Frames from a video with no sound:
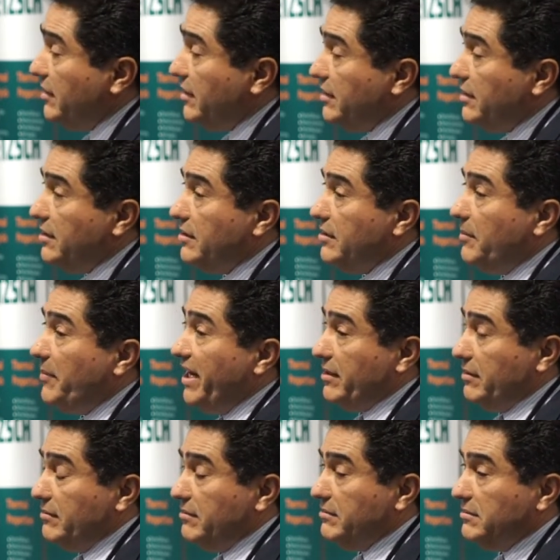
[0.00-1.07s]
the
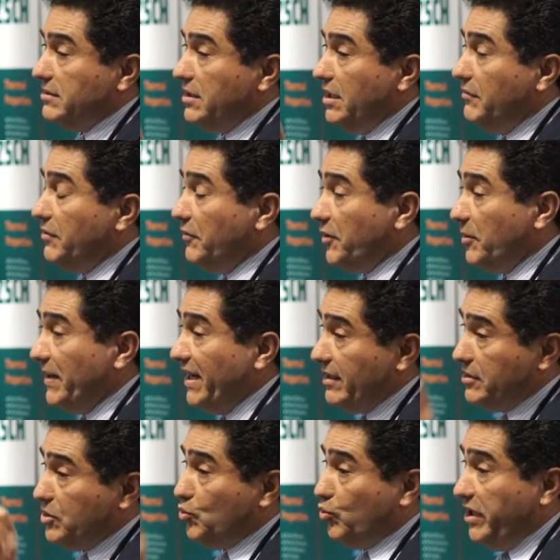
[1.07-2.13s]
pattern, even if your
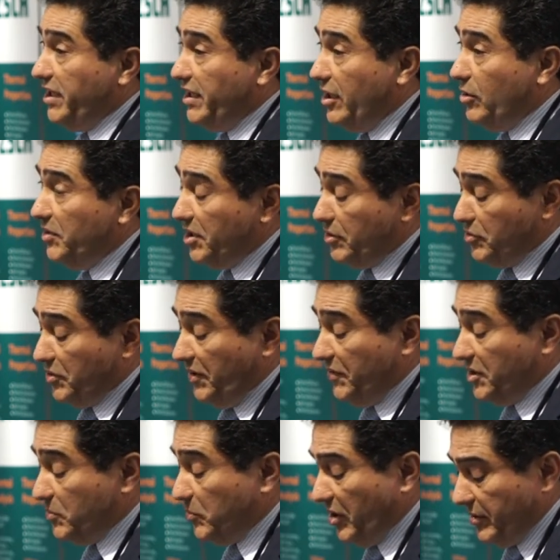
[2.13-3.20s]
pattern is 20 nanometers or even
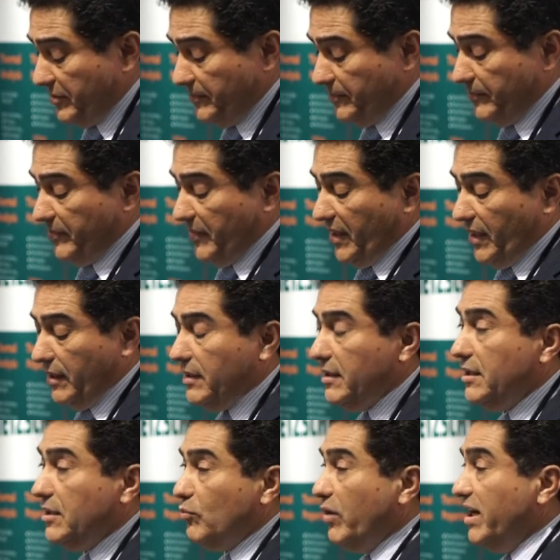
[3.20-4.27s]
smaller.
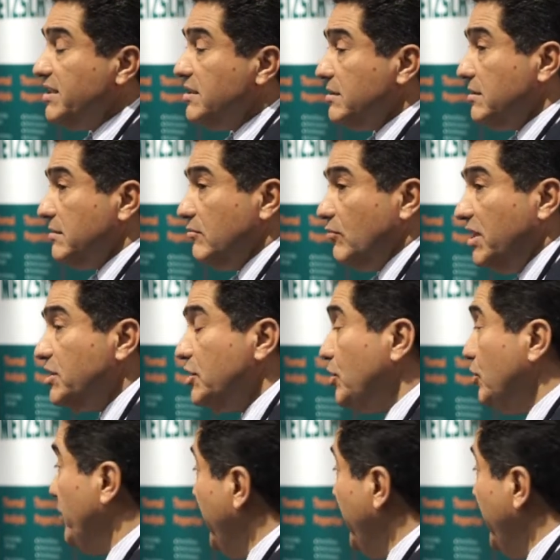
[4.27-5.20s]
Once you